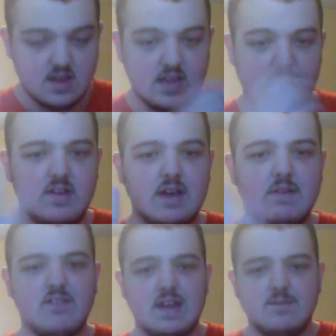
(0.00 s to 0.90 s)
if you have a
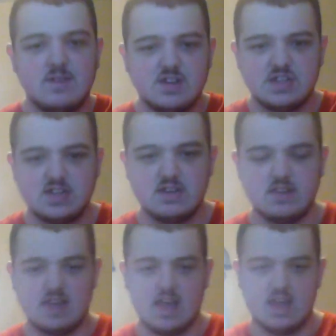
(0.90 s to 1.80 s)
fanfiction
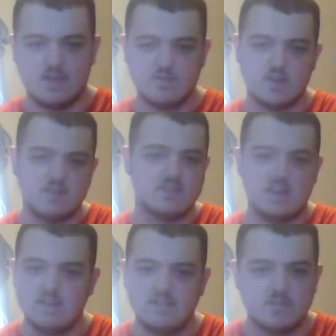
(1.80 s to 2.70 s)
that involves
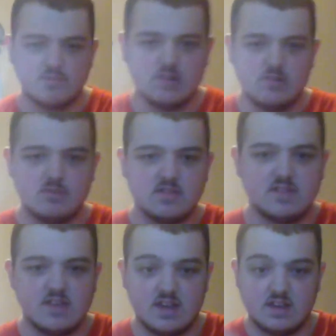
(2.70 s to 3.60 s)
any of the
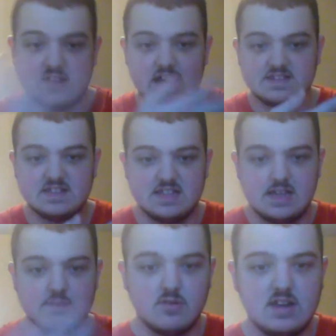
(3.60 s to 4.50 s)
Improv-ables on the Classic
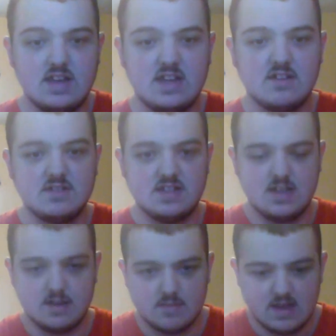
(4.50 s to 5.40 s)
team or the Neo
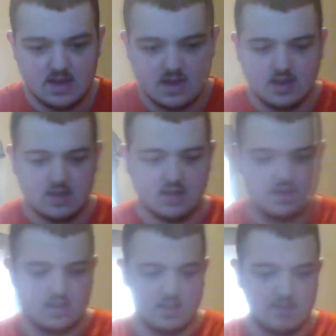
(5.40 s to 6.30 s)
team,
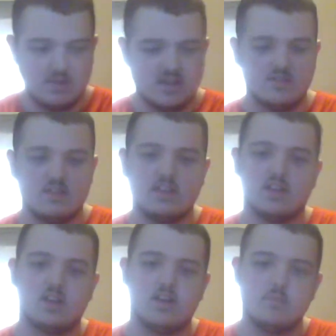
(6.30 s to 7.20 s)
uh, let me know in the
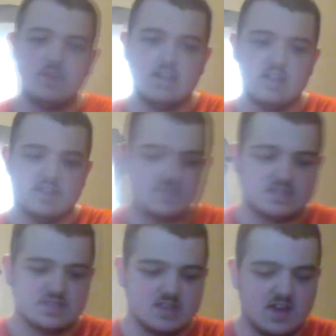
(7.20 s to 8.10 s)

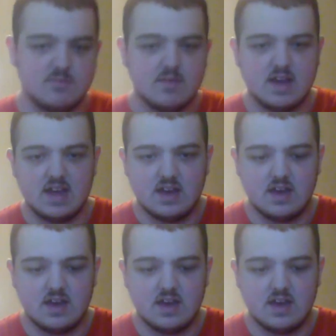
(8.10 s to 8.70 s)
comments of my,